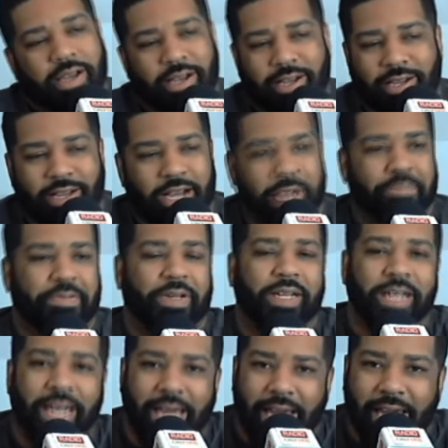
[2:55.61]
a
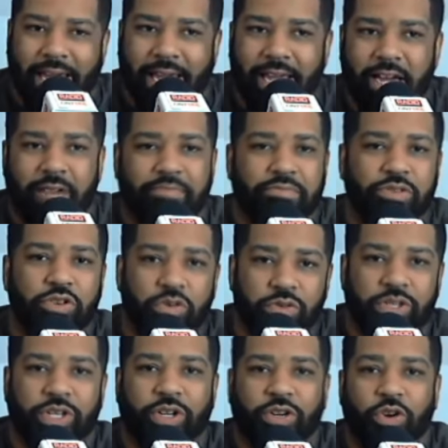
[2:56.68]
play, a
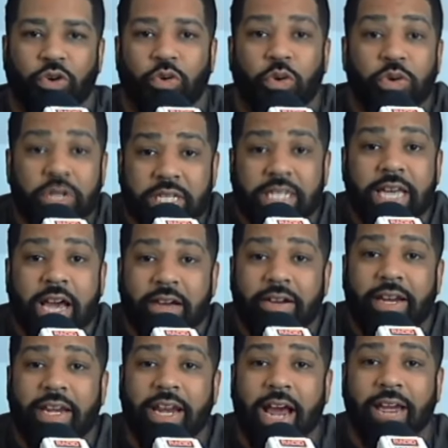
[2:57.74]
musical, or
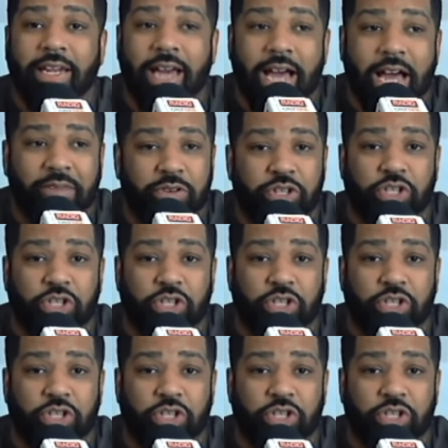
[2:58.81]
Saturday Night Live.